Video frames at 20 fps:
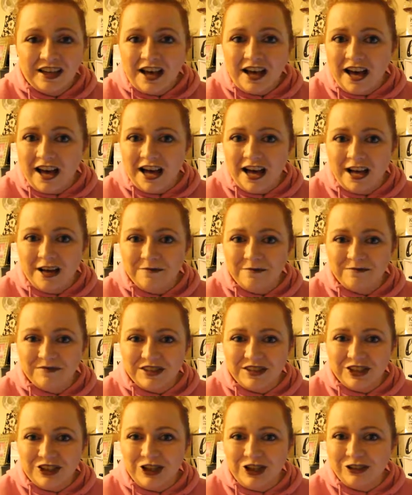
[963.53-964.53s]
um,
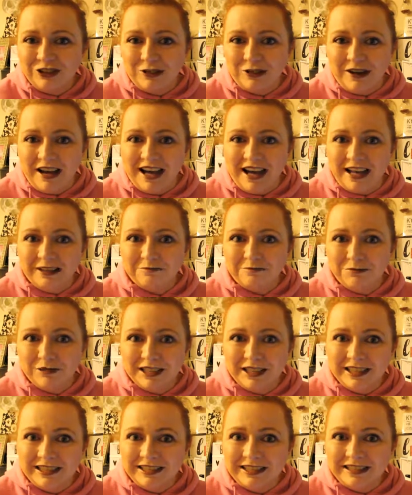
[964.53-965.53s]
you do it and
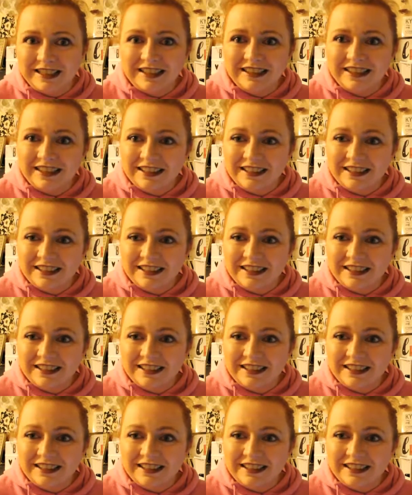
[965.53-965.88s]
please